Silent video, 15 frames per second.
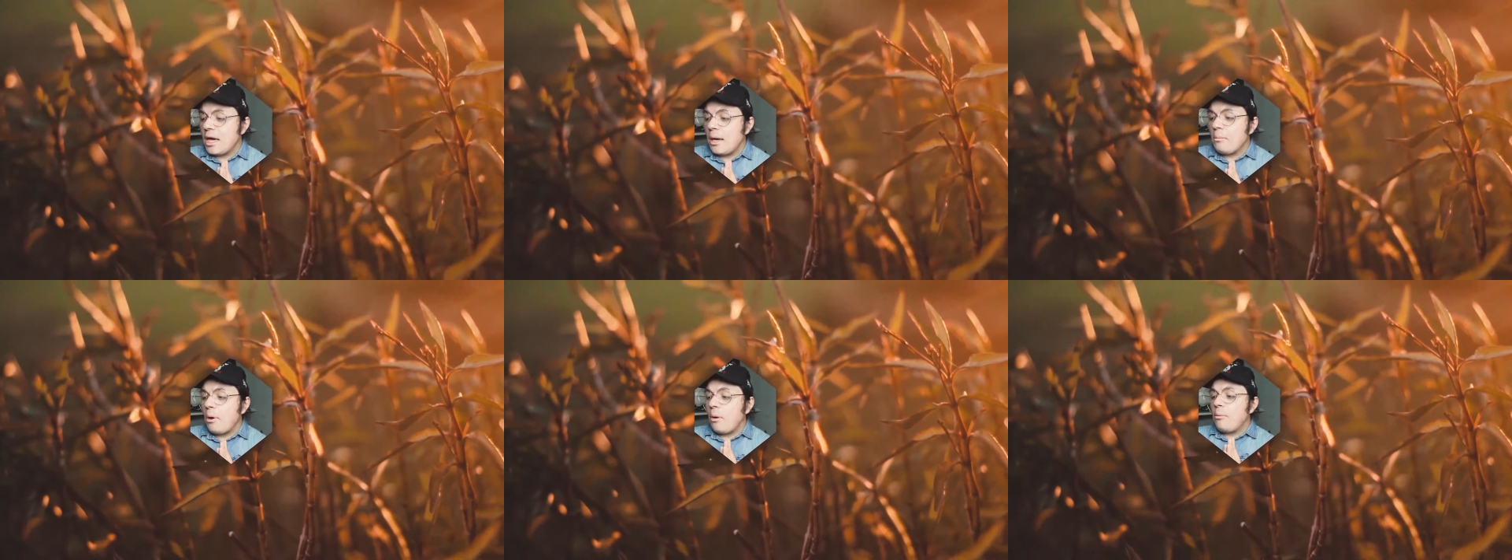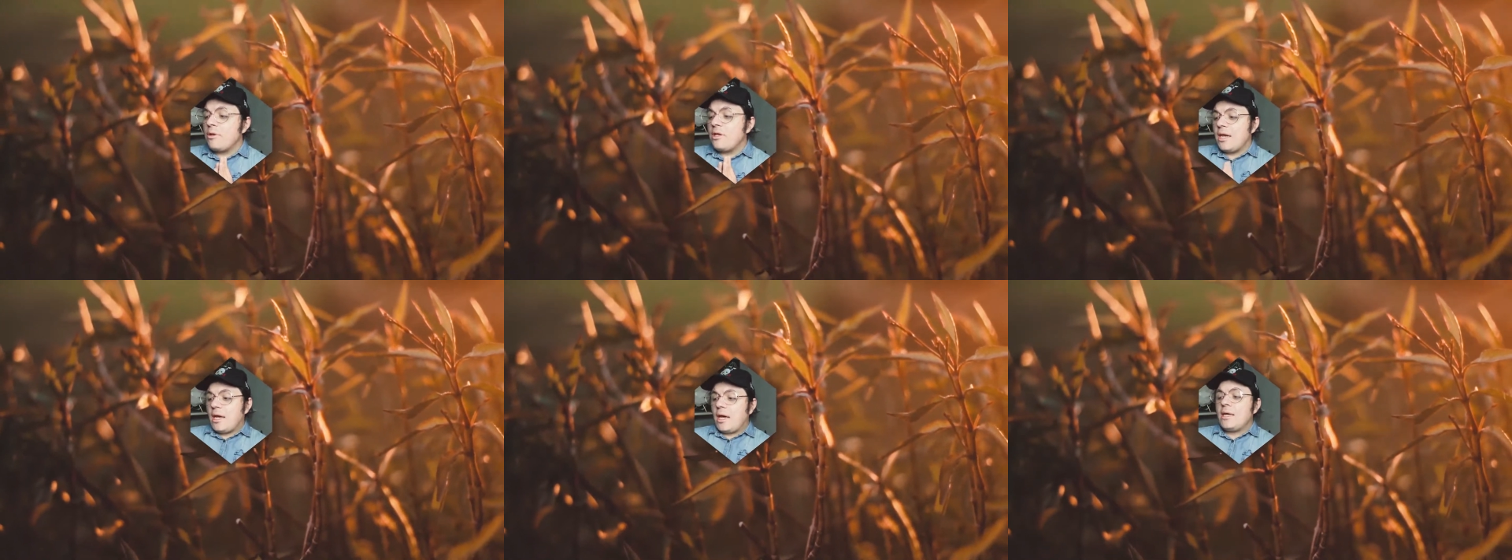came up
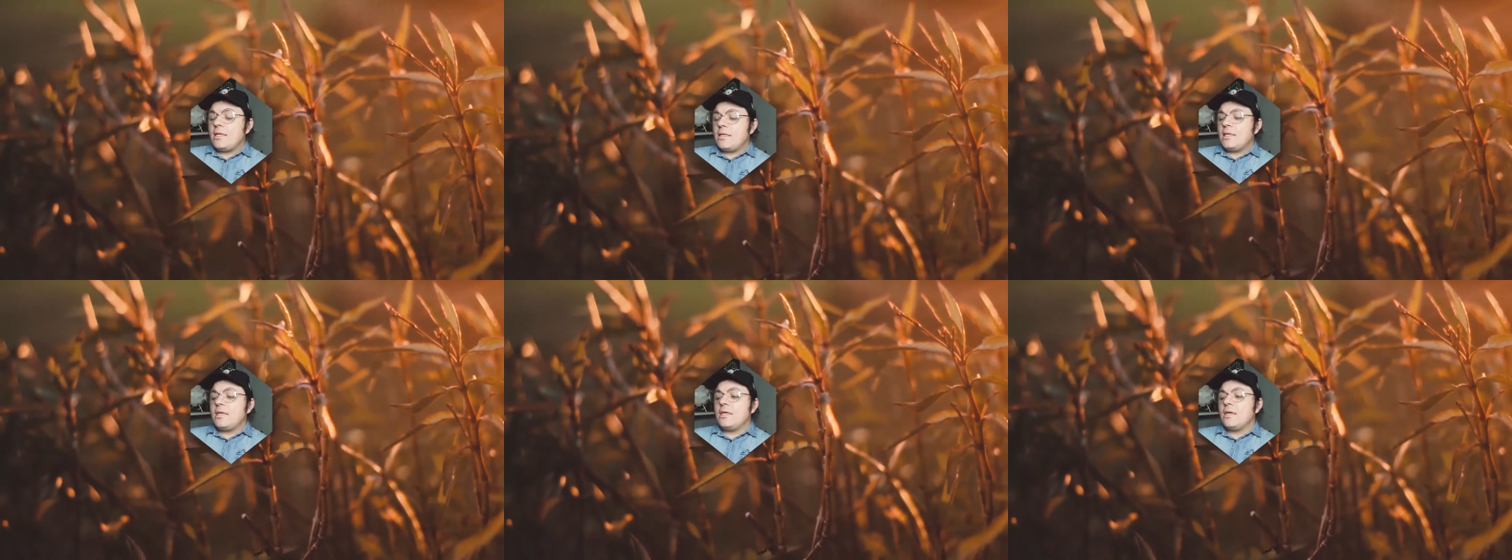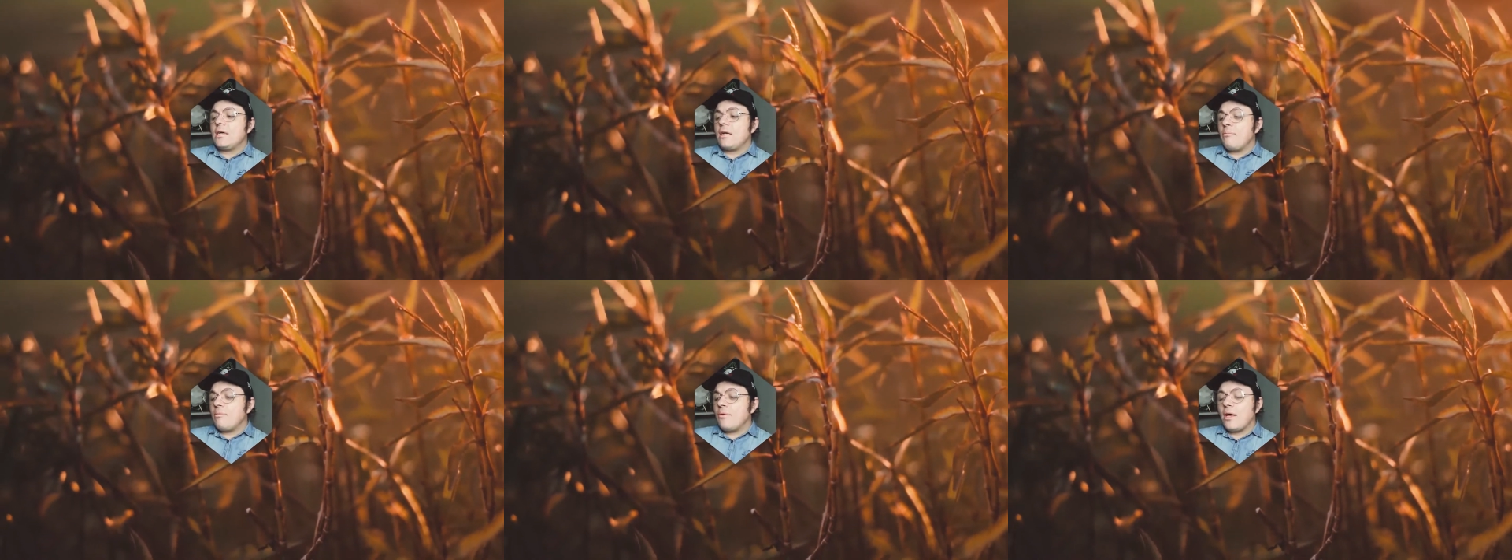with an idea
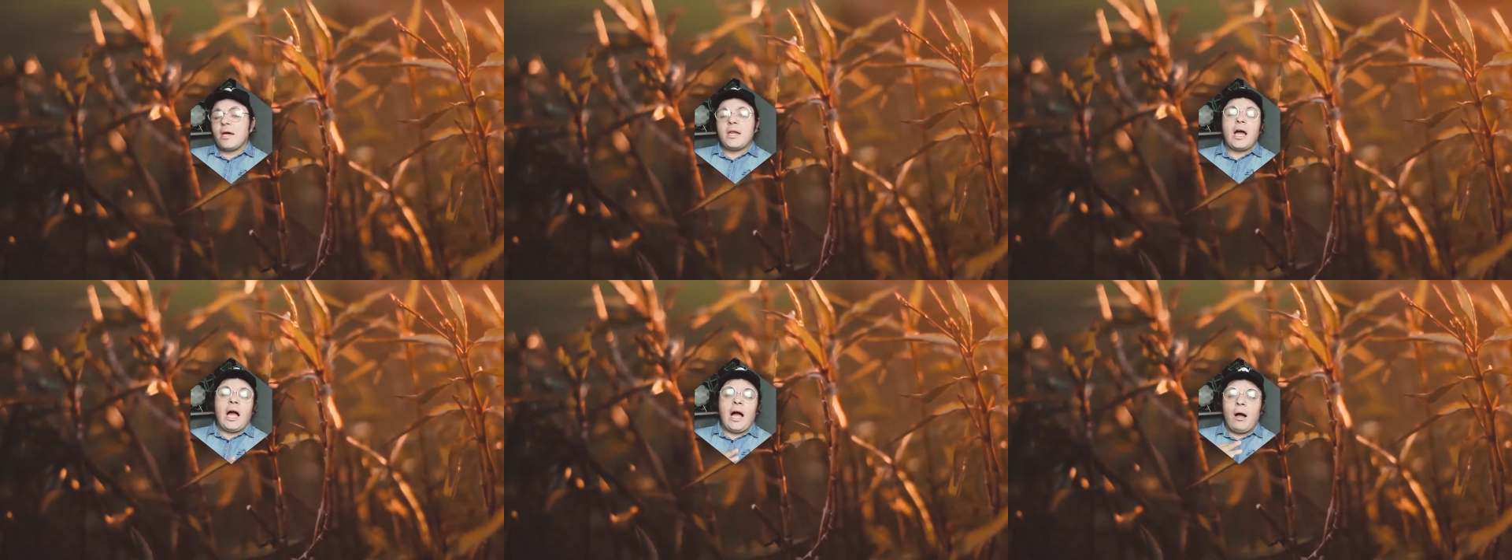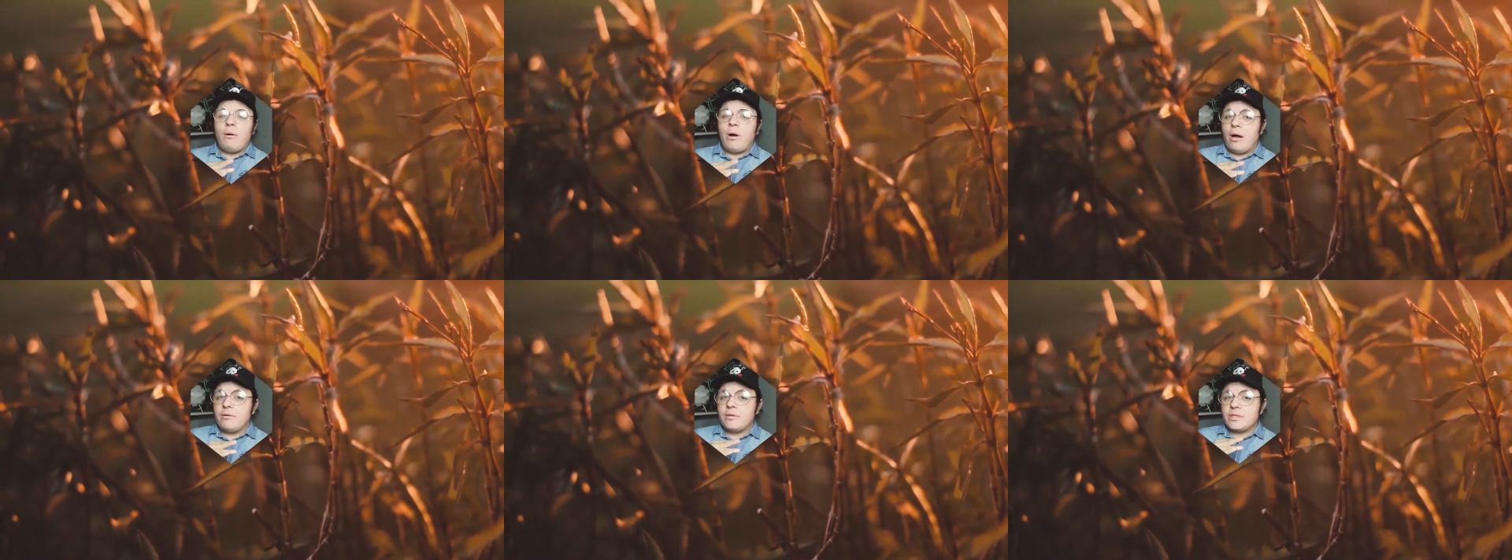and a plan
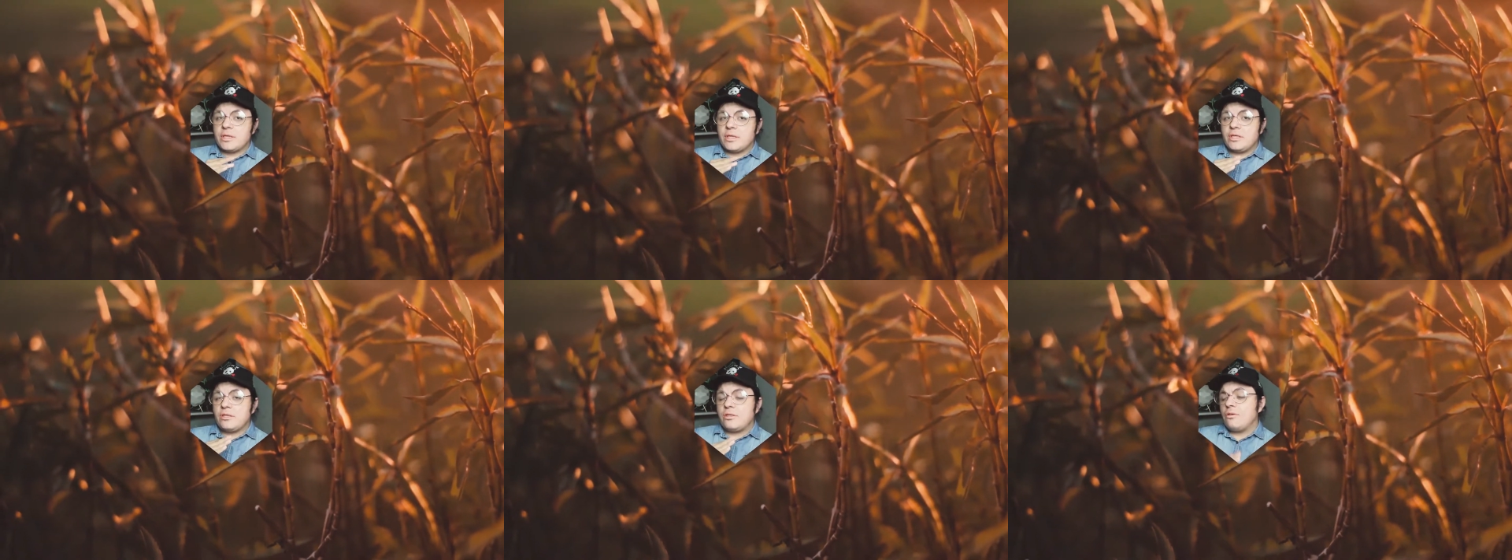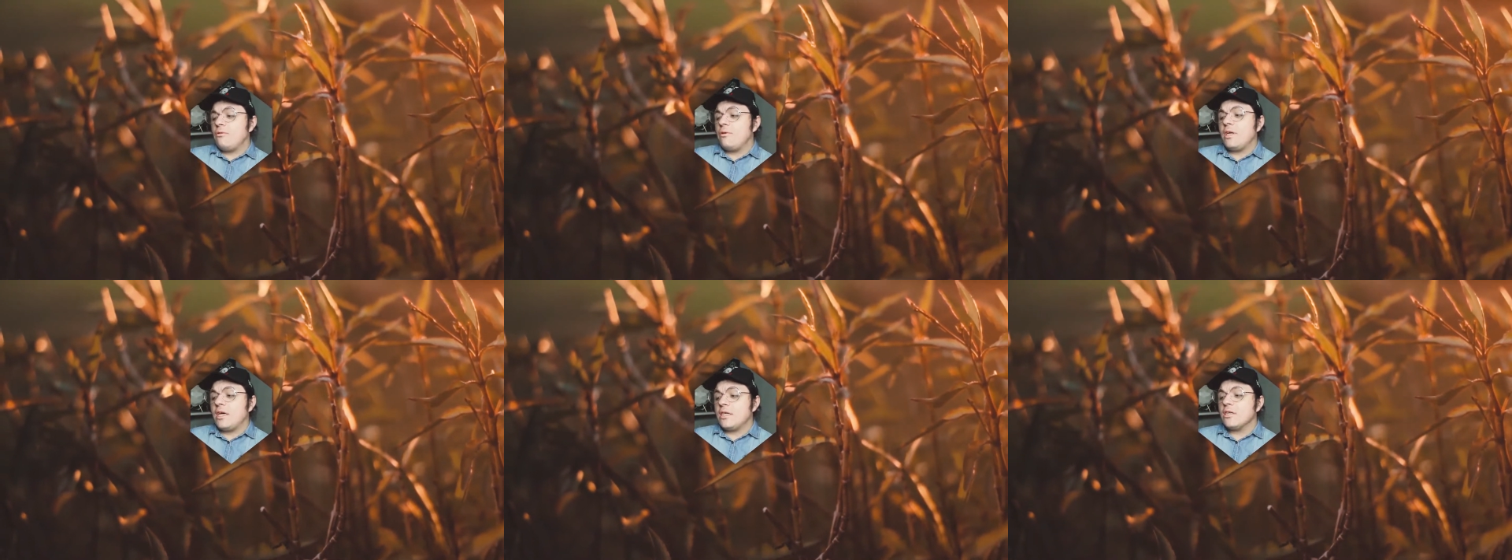how I was going to
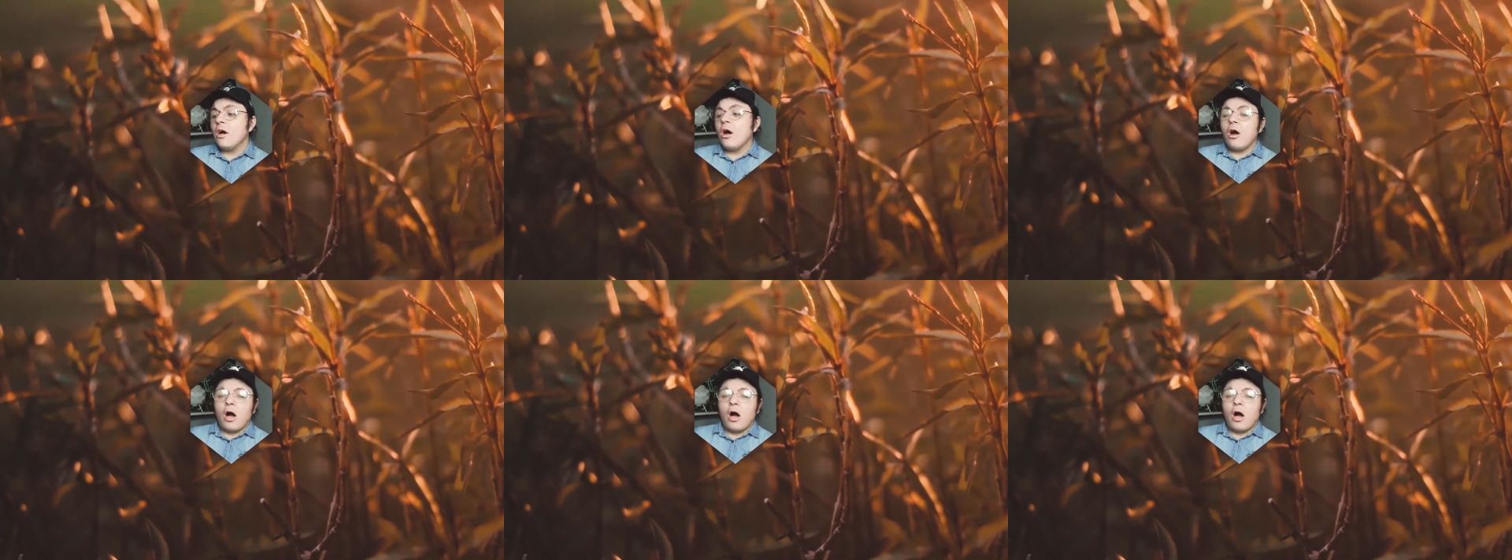do this